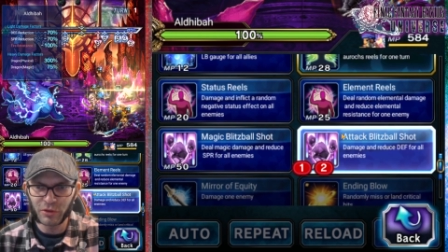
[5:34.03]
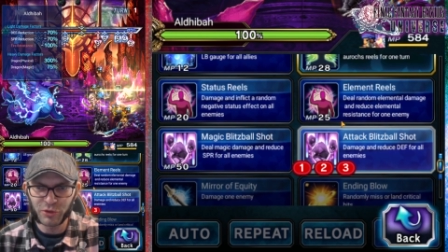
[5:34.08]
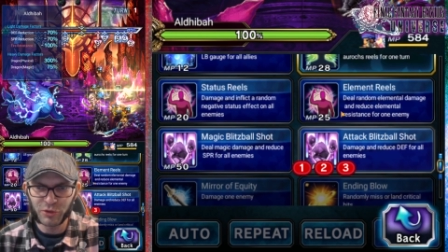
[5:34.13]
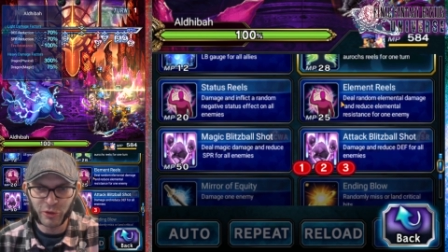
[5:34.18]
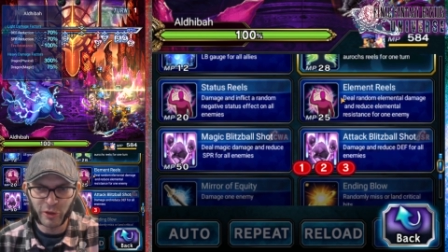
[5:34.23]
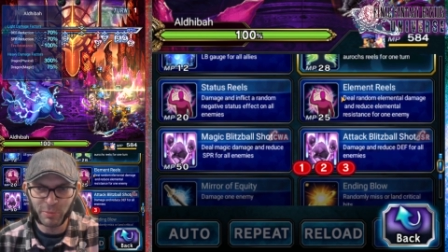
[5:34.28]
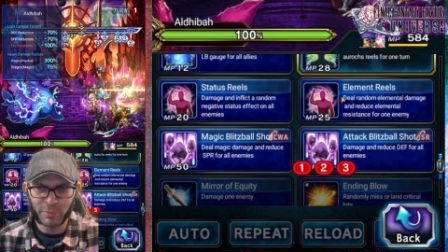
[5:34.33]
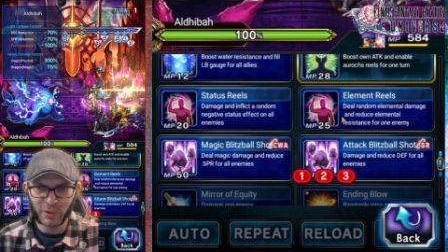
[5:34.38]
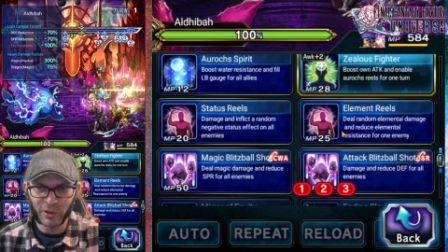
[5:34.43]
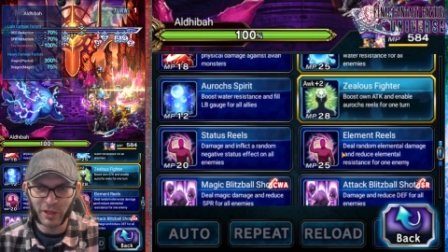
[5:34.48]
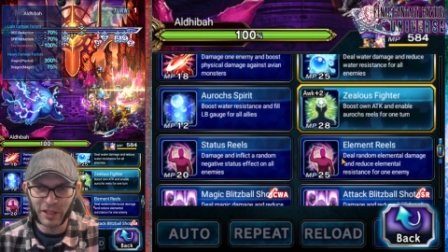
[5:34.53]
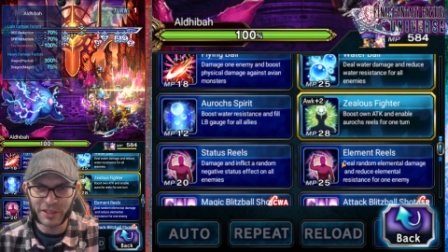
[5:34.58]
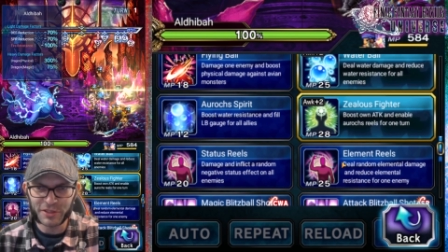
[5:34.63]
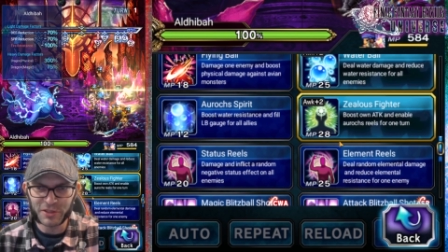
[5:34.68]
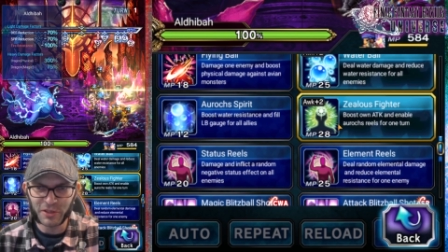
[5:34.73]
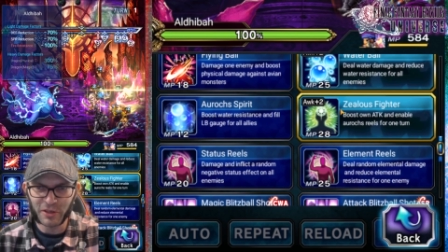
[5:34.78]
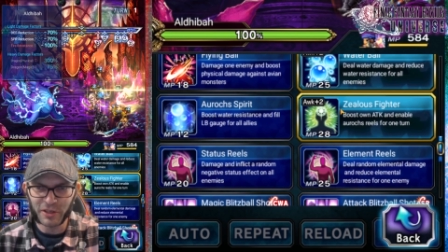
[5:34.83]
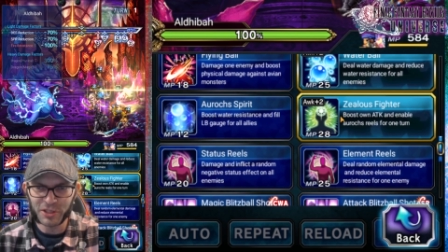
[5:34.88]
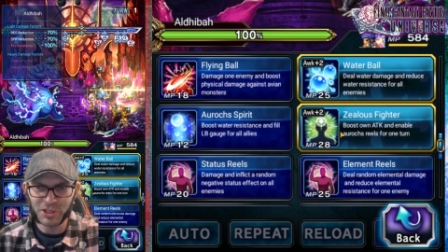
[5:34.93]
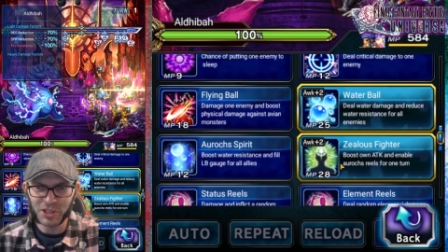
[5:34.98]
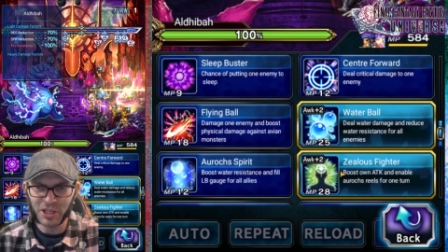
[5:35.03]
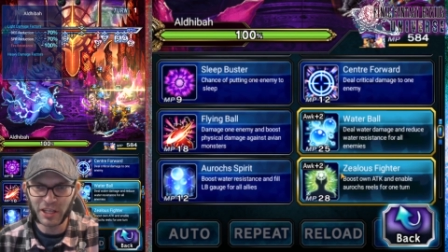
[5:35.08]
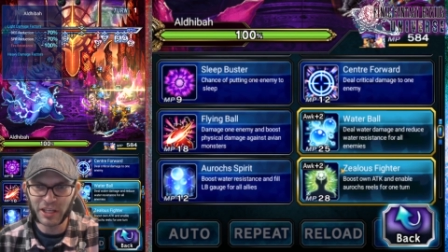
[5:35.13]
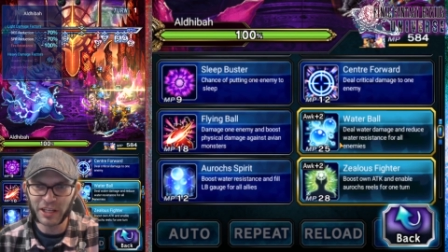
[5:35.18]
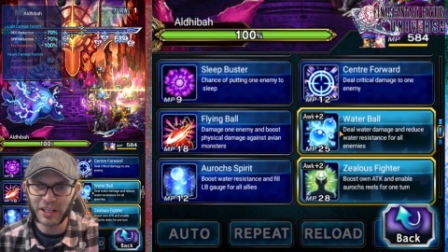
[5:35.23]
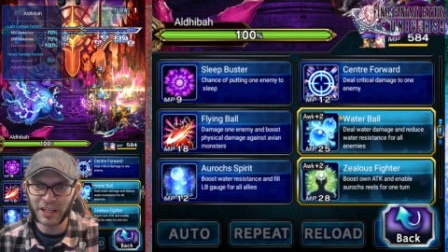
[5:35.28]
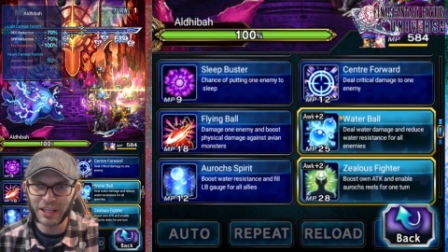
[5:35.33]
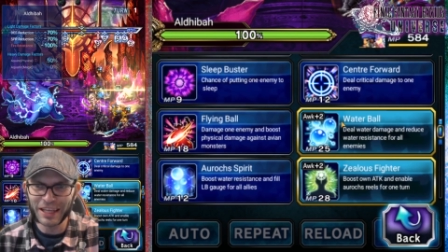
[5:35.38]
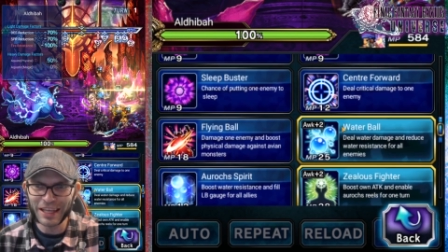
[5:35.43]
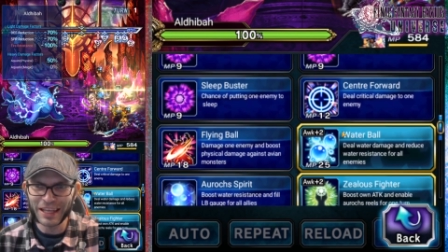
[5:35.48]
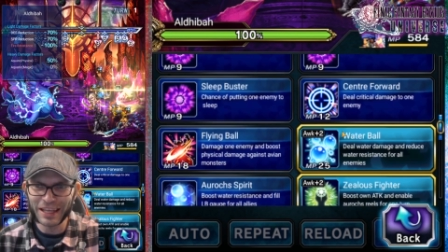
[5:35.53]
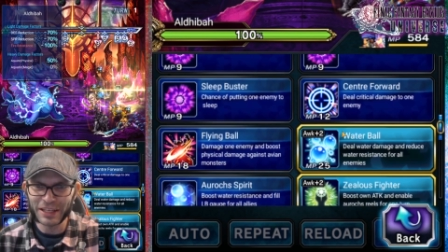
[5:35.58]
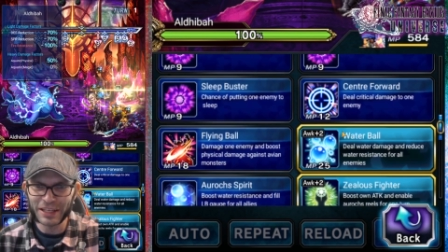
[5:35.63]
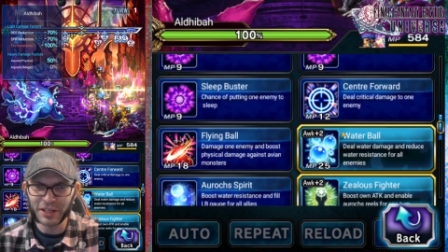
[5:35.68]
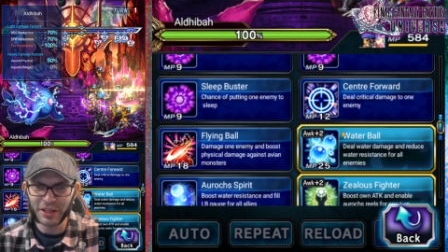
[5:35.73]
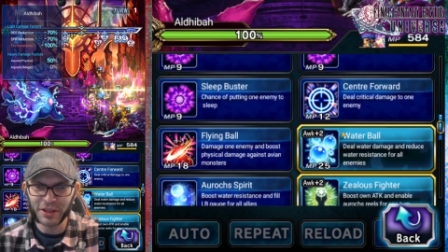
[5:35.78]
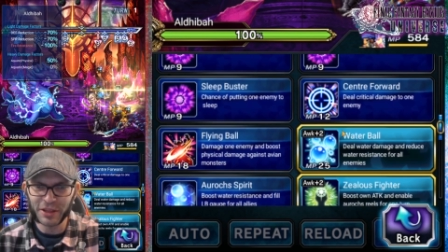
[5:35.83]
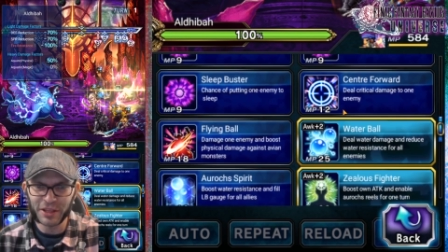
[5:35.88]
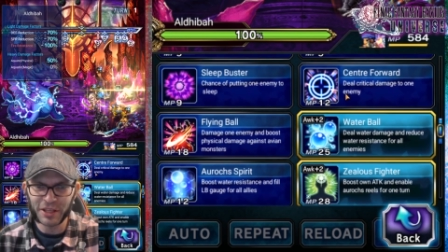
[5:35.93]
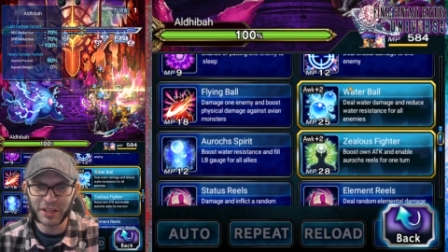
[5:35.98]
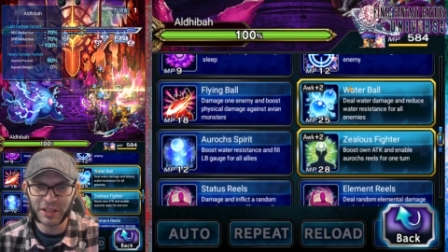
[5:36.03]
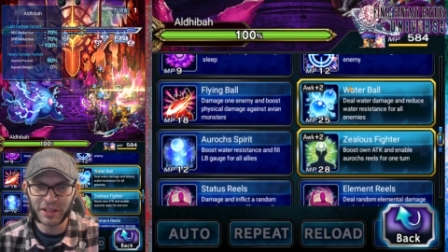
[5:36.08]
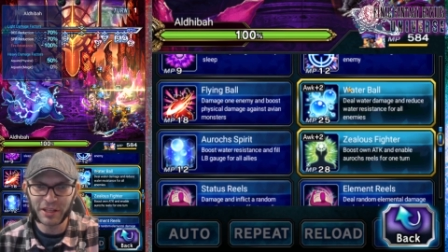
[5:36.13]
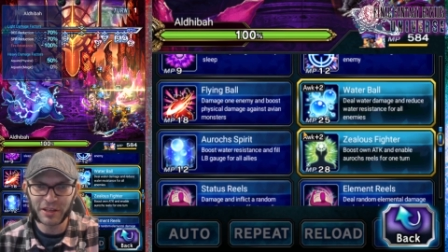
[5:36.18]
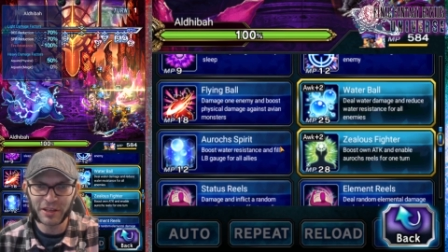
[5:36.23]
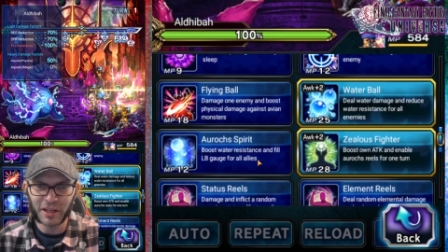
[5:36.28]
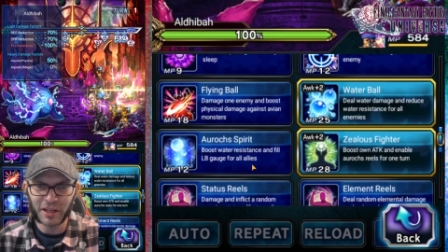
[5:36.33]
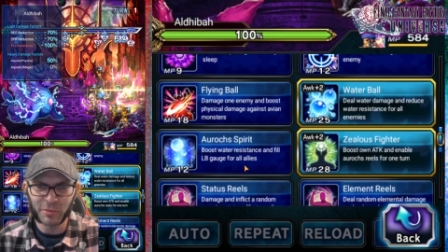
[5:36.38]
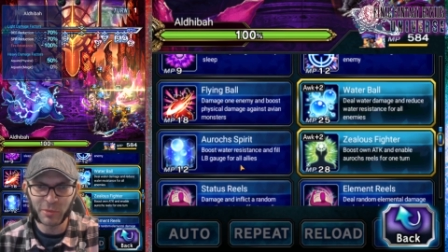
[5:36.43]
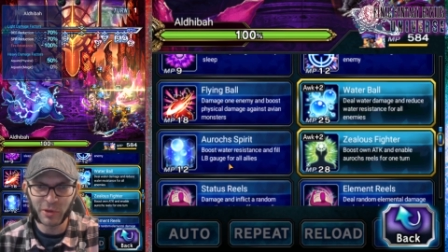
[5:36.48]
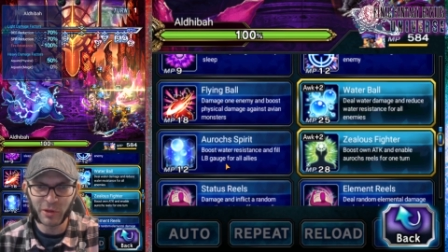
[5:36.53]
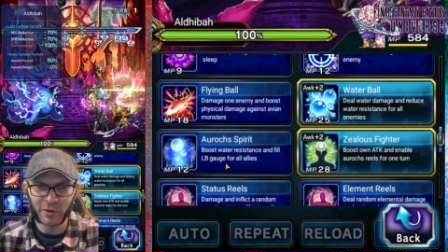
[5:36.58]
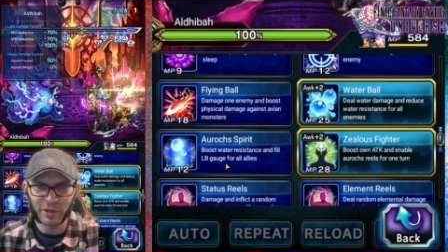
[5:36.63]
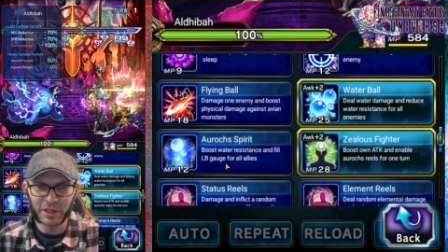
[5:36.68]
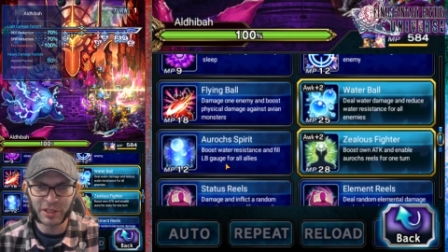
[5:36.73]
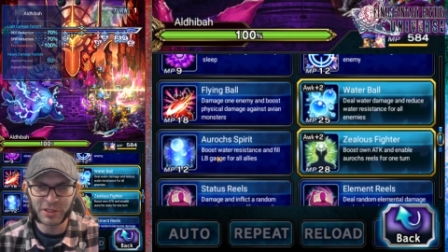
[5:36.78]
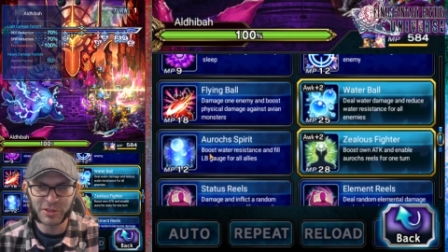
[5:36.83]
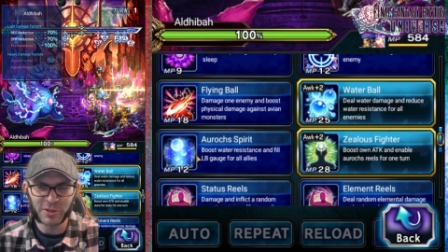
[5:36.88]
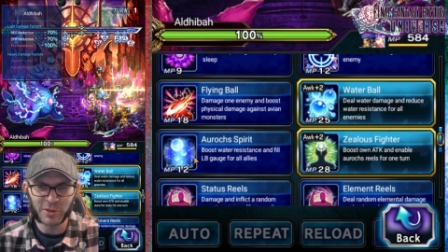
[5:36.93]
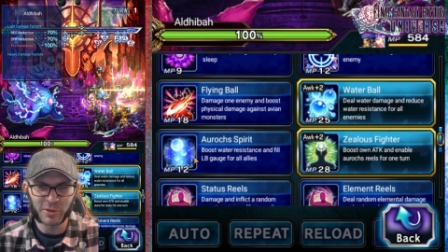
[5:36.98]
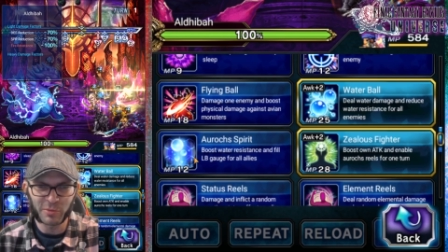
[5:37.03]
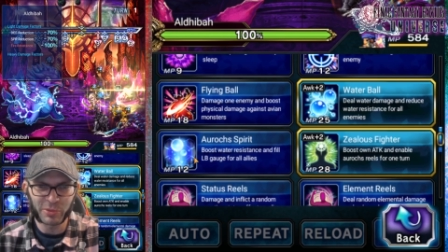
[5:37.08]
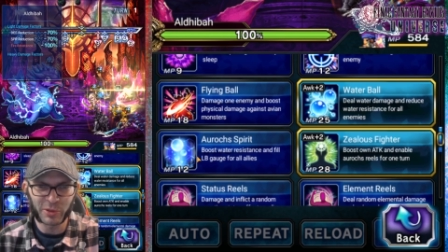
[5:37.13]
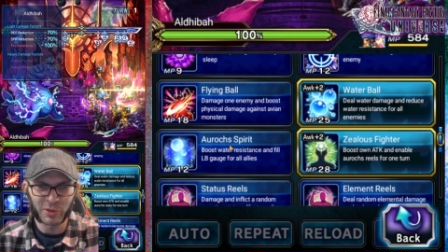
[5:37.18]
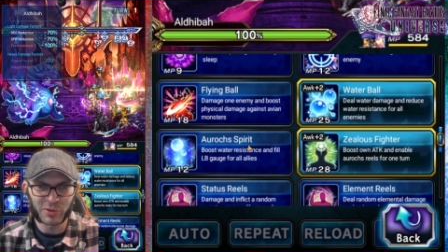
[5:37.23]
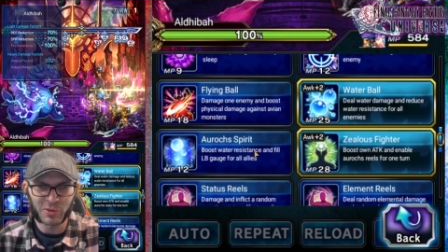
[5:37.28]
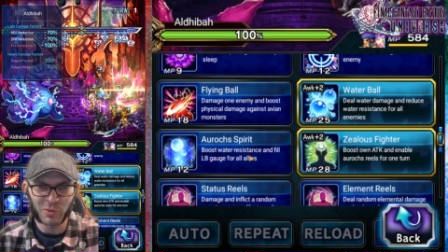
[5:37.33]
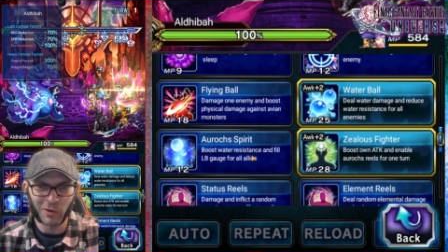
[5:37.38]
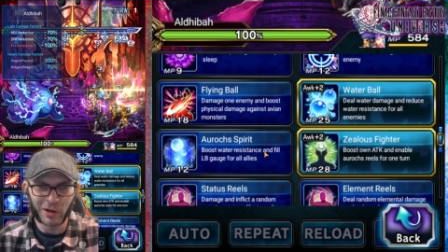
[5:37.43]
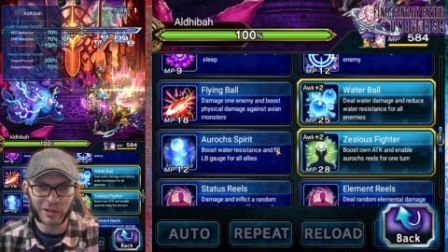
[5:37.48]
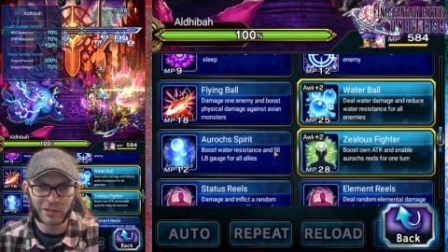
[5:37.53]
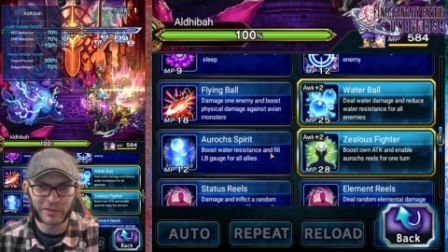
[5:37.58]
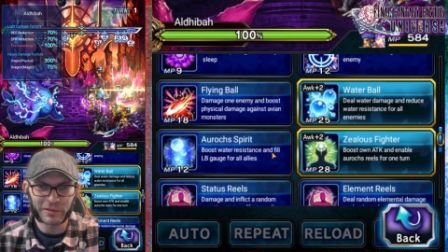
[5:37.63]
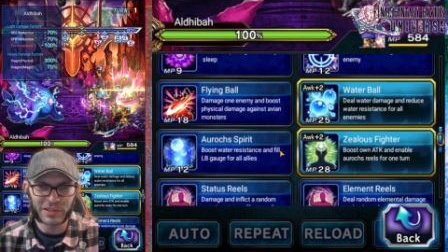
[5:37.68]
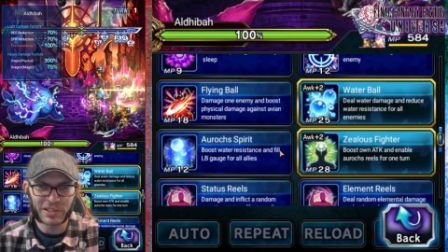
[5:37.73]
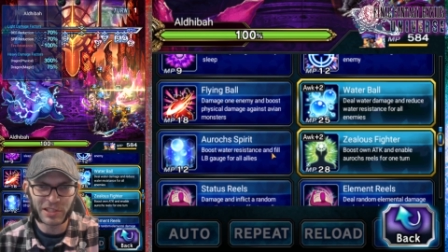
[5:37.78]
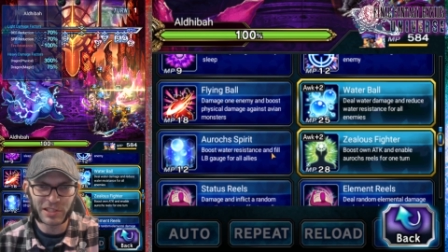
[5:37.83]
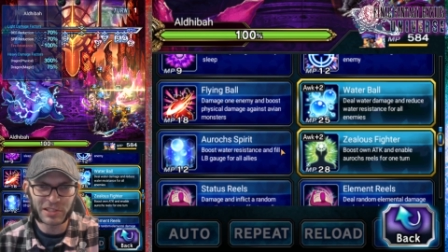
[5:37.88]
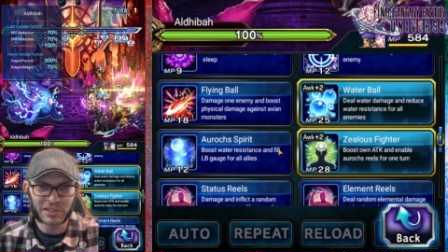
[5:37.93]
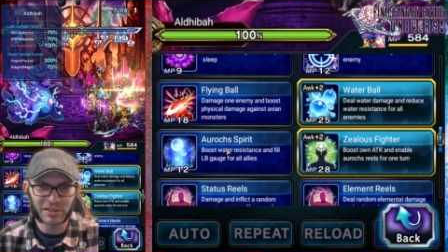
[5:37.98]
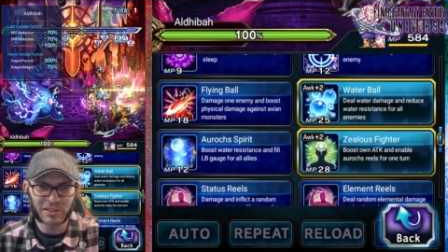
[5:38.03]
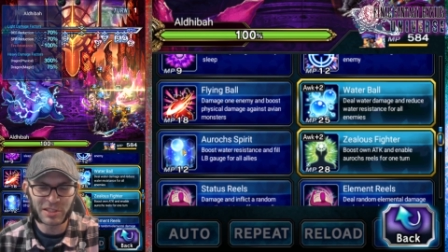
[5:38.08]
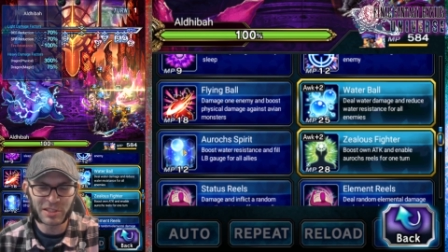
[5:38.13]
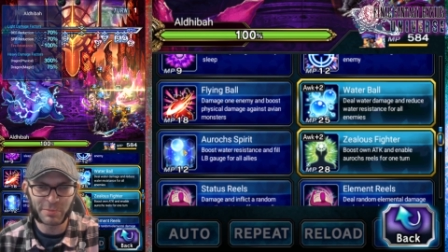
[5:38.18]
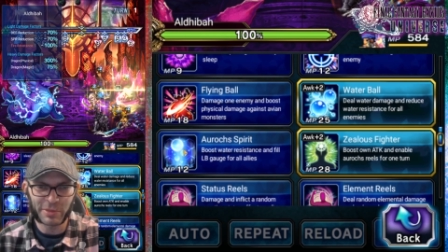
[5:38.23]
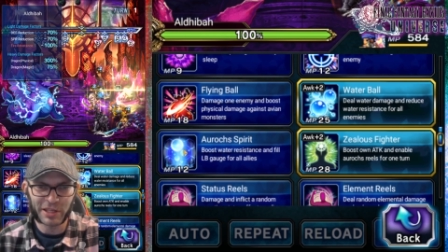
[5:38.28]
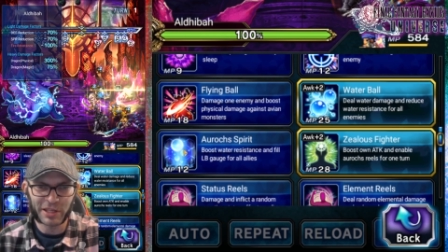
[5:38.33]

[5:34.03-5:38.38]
triple SR chaining, and then I'm going to boost water resistance